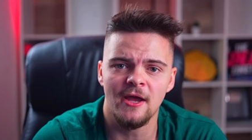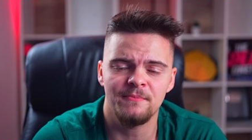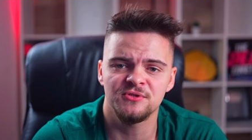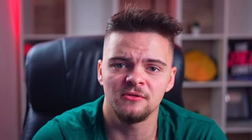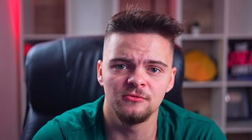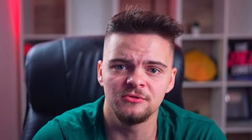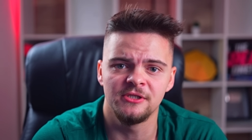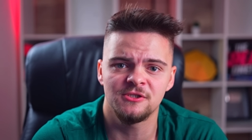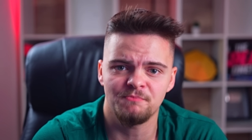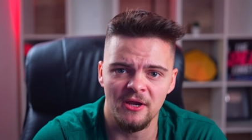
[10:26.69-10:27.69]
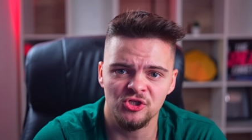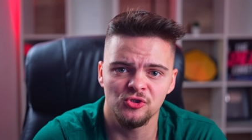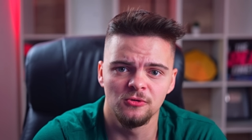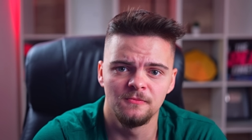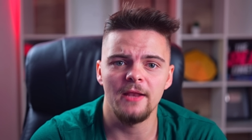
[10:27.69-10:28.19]
absolutely
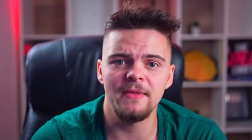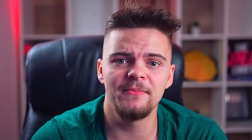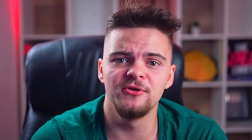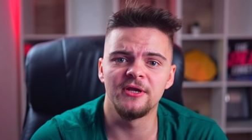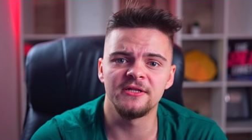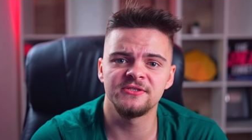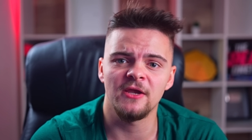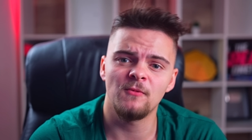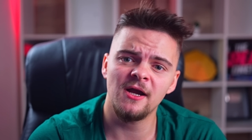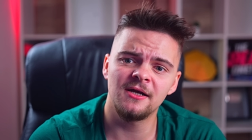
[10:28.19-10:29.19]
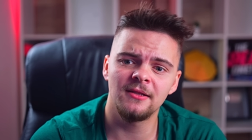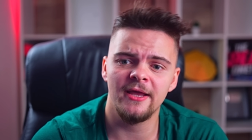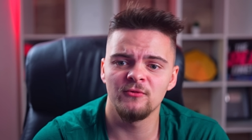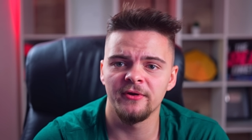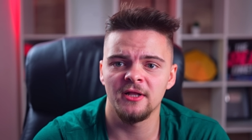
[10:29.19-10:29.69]
special, and maybe you could say, well,
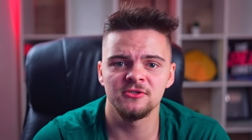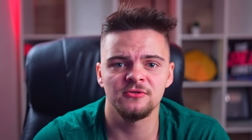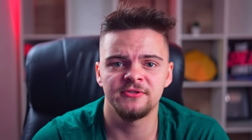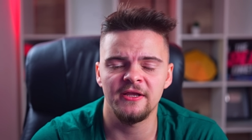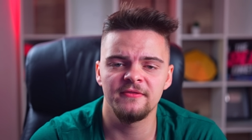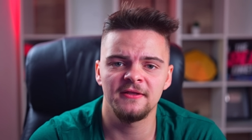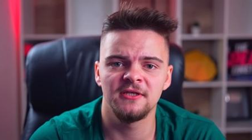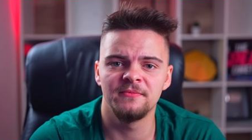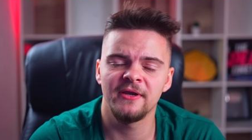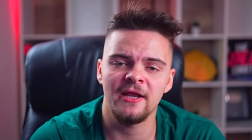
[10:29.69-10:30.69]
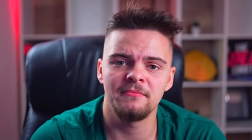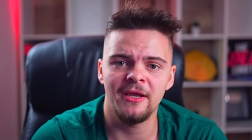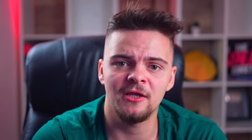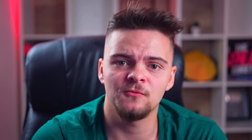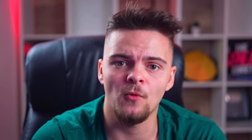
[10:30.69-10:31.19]
anyone else could take that gimmick and
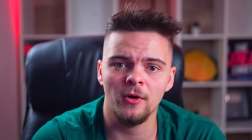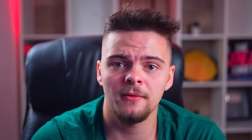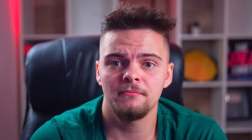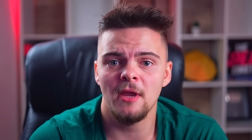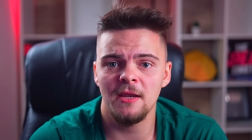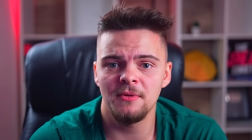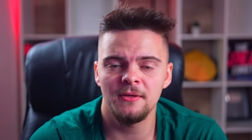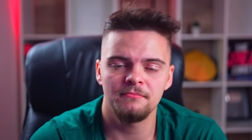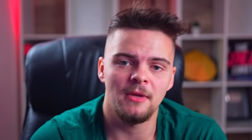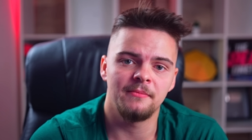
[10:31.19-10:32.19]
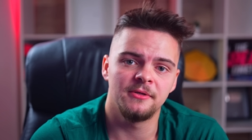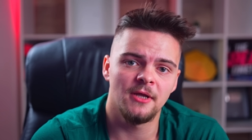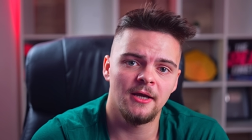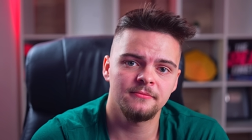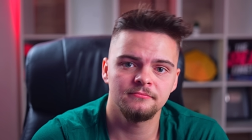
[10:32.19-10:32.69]
make it work. Maybe, maybe
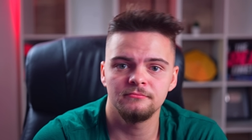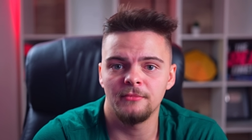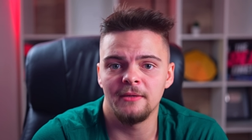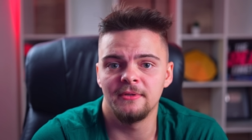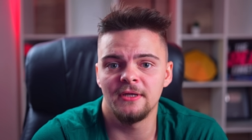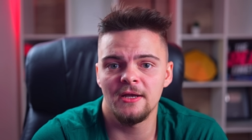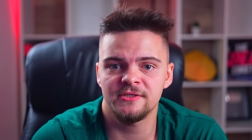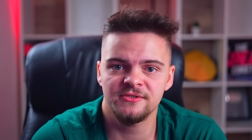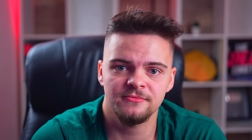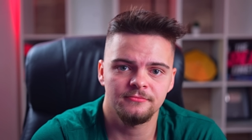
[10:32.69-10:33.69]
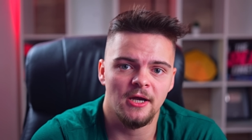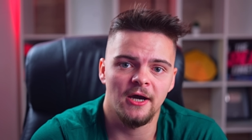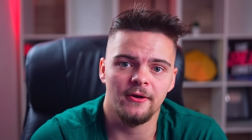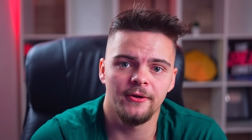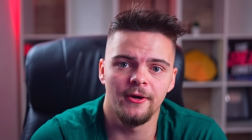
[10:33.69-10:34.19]
not, maybe yes,
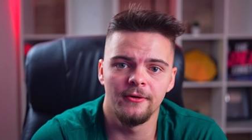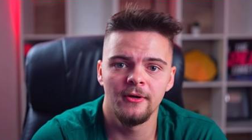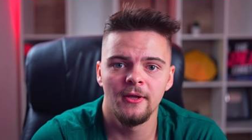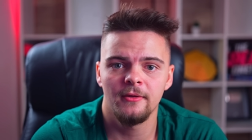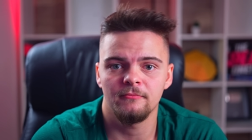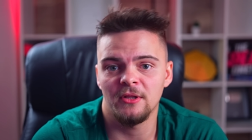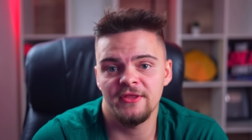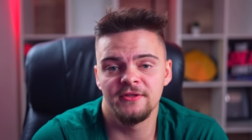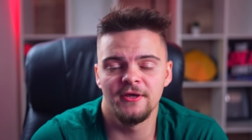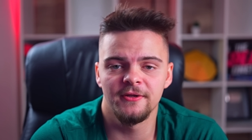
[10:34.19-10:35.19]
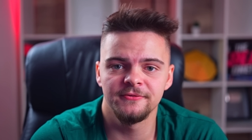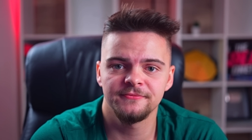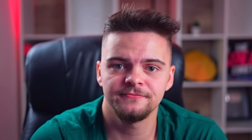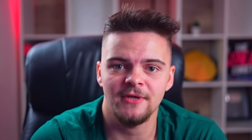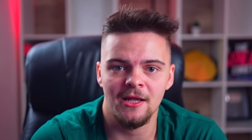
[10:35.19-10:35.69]
I don't know, but they didn't.
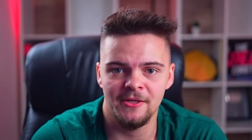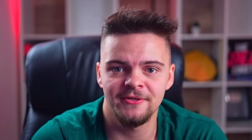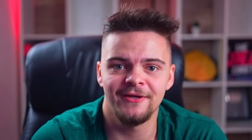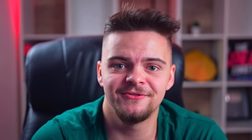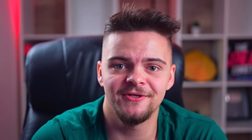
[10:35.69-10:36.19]
LA Knight